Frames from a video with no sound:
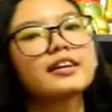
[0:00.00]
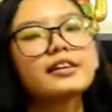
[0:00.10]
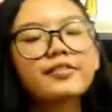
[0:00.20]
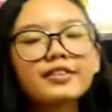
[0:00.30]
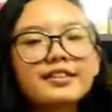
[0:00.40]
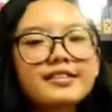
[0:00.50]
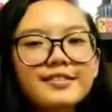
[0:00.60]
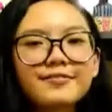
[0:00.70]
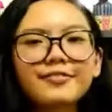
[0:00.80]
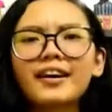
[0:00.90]
Everything
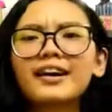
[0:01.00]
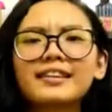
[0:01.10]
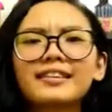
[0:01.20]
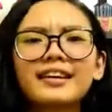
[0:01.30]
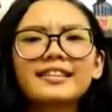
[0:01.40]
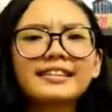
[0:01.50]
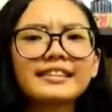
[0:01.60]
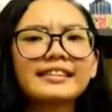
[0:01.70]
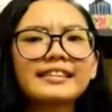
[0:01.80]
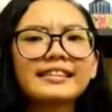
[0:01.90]
seemed fine
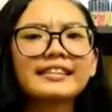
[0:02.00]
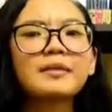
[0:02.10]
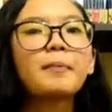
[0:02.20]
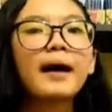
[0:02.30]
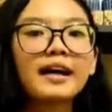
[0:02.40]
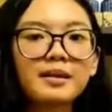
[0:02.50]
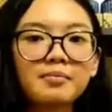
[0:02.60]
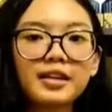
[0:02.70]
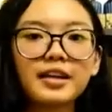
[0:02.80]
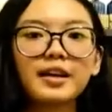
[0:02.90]
until the
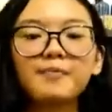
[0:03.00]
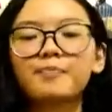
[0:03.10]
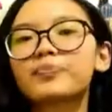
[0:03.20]
pandemic came.